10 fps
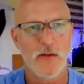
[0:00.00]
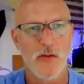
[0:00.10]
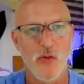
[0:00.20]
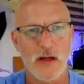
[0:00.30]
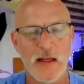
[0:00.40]

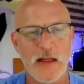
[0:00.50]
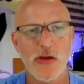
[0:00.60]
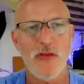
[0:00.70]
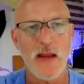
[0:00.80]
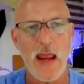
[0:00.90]
or getting
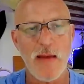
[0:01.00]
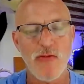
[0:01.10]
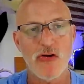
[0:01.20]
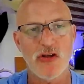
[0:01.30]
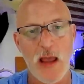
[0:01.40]
you the name.
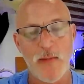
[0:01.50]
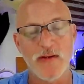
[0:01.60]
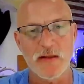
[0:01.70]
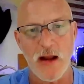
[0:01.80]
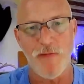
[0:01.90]
Your job is
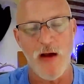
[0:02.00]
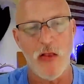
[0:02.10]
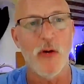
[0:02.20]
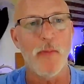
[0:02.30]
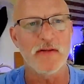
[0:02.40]
to now
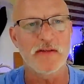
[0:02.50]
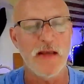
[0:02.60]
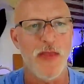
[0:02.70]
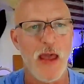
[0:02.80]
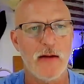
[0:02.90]
follow up and
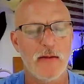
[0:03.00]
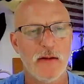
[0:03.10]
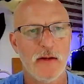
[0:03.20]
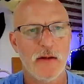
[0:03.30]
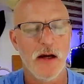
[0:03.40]
sell that.
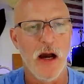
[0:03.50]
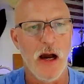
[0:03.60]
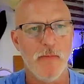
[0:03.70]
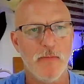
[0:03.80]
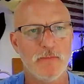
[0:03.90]

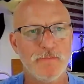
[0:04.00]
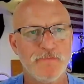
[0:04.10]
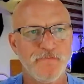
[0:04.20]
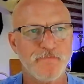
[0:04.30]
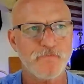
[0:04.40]

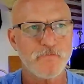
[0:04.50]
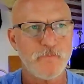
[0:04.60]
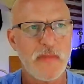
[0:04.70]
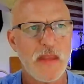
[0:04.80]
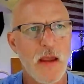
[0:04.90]

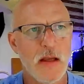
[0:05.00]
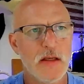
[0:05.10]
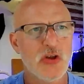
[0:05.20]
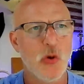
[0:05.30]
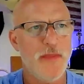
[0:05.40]

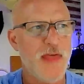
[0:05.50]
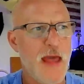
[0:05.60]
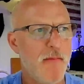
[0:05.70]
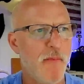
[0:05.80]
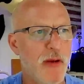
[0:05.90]
So with
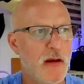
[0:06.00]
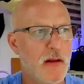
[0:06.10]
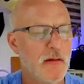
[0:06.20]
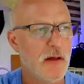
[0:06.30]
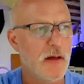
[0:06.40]
that,
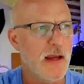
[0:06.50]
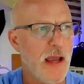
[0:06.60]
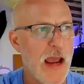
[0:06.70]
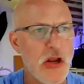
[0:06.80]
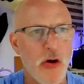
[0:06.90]
Bill,
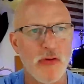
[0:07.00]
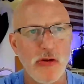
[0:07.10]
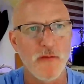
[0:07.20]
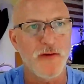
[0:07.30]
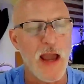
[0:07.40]
I know
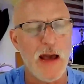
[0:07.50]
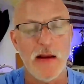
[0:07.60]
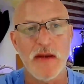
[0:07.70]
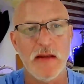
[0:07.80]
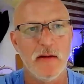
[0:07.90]
you've got,
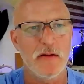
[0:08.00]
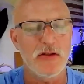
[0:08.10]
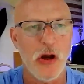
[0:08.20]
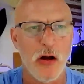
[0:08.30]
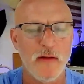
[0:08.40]

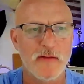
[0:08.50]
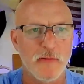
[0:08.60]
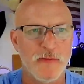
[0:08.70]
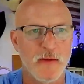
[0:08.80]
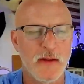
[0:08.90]
tons
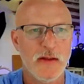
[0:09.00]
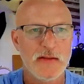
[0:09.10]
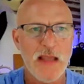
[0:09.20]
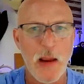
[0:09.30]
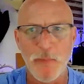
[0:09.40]
of
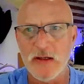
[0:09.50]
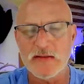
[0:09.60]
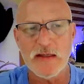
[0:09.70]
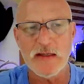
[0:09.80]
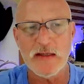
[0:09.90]

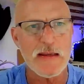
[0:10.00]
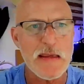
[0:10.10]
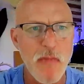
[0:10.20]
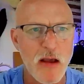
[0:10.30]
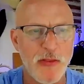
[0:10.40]
templates and
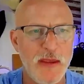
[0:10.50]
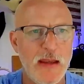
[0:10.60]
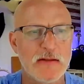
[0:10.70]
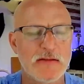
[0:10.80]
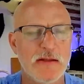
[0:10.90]
email
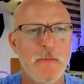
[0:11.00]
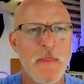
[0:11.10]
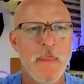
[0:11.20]
things and,